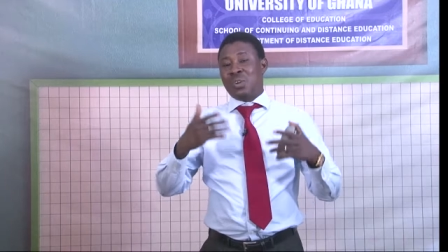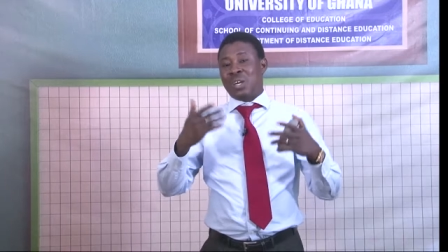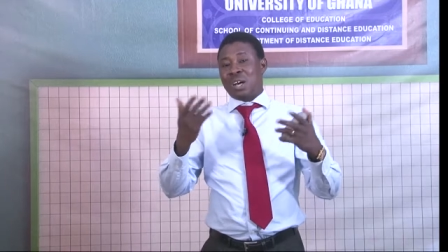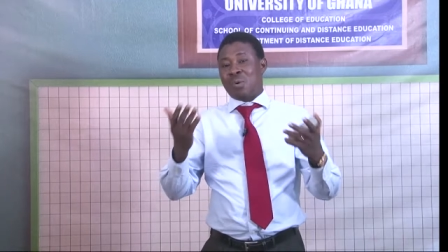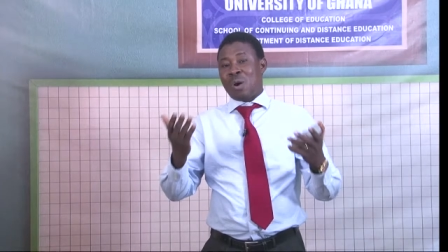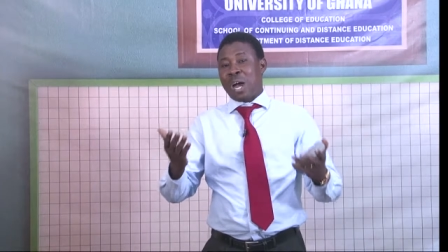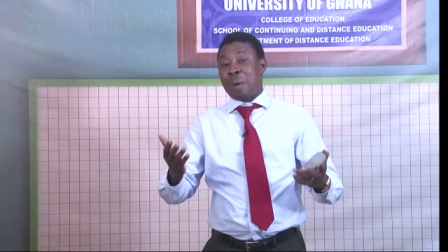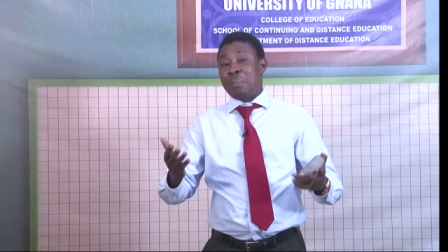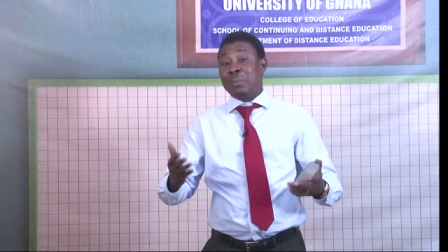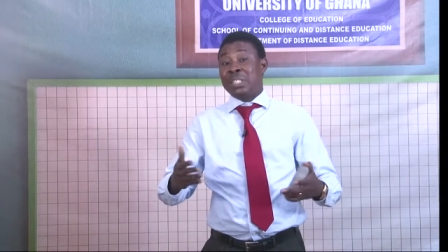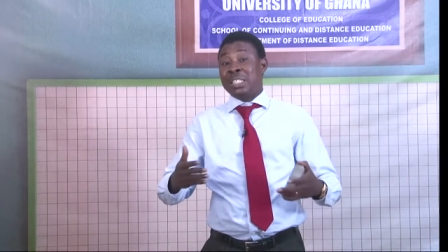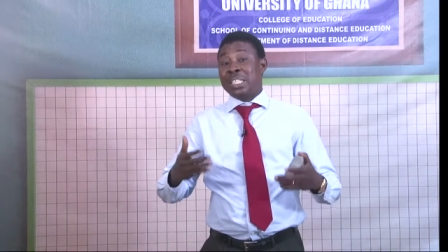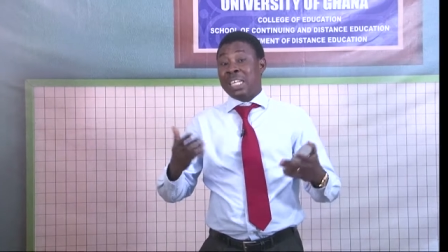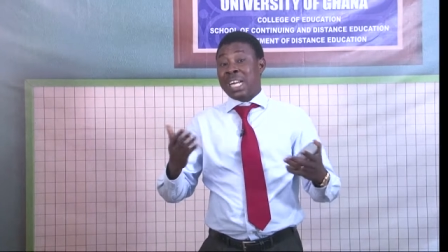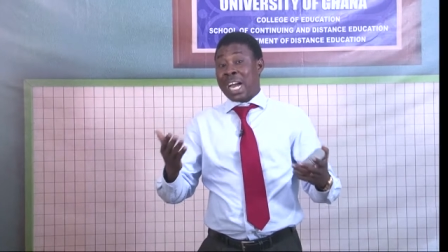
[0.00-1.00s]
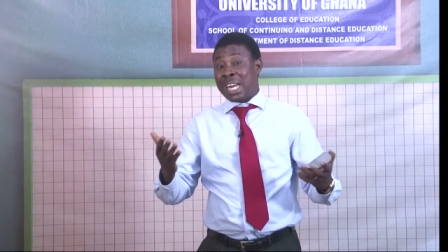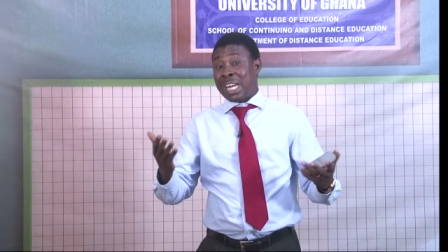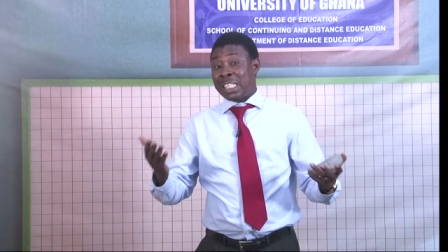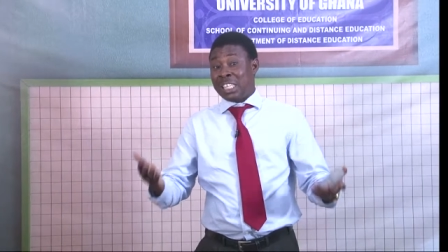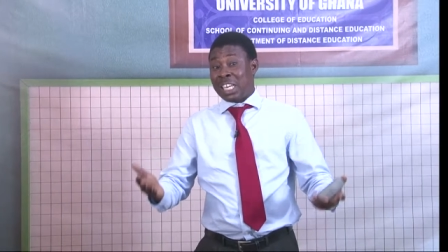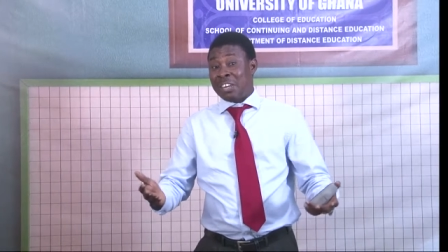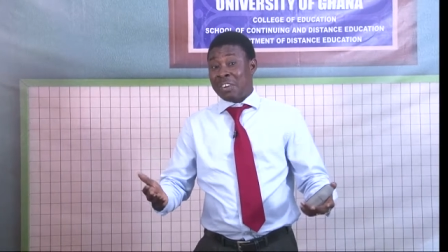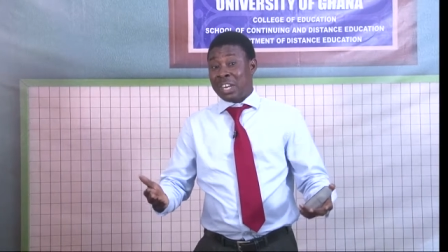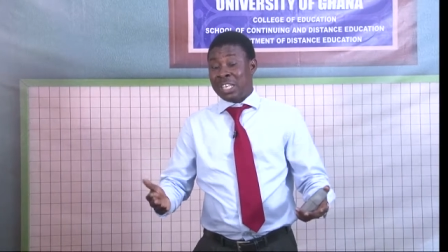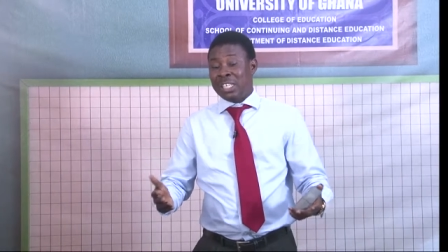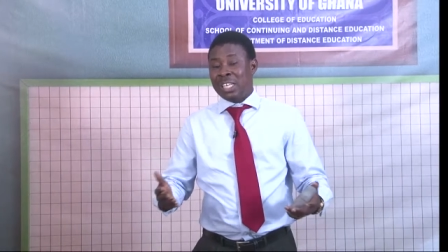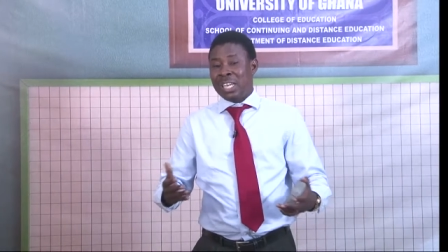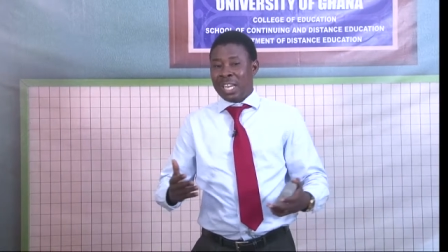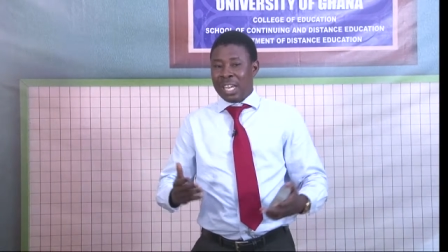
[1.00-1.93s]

look at what happens in Ghana generally.